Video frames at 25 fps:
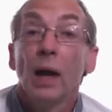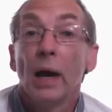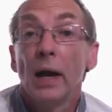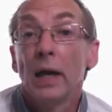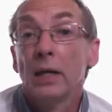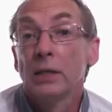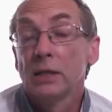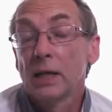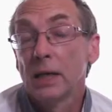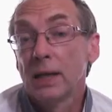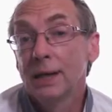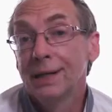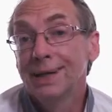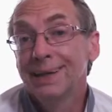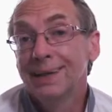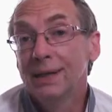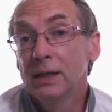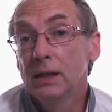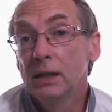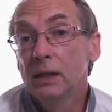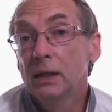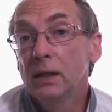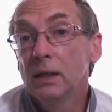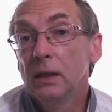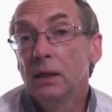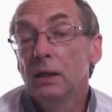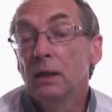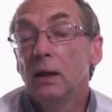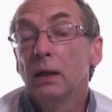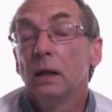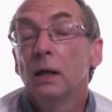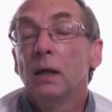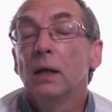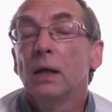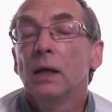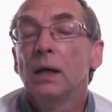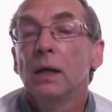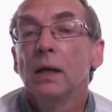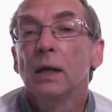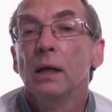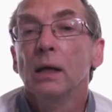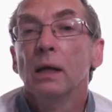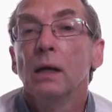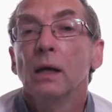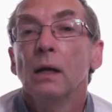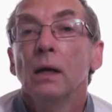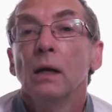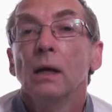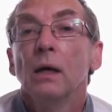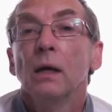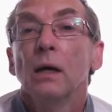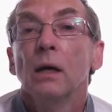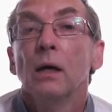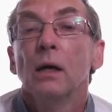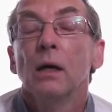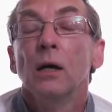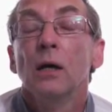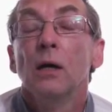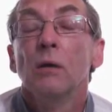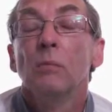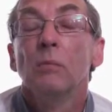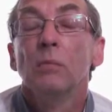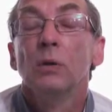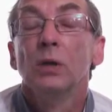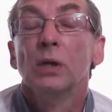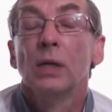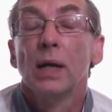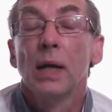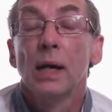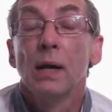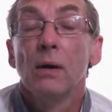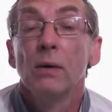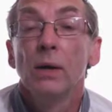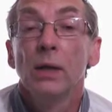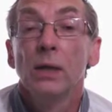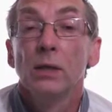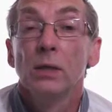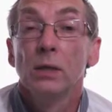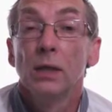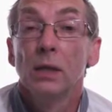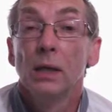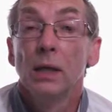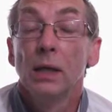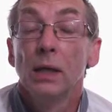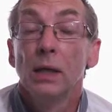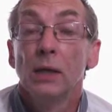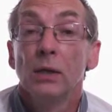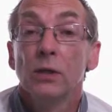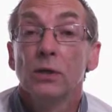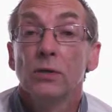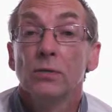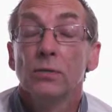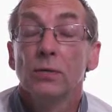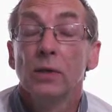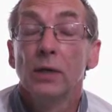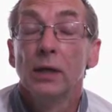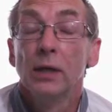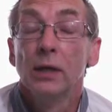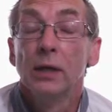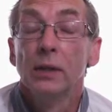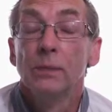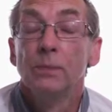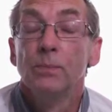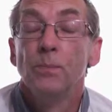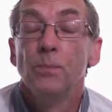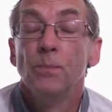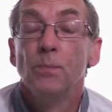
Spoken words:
as a leading line down into Leah's figure.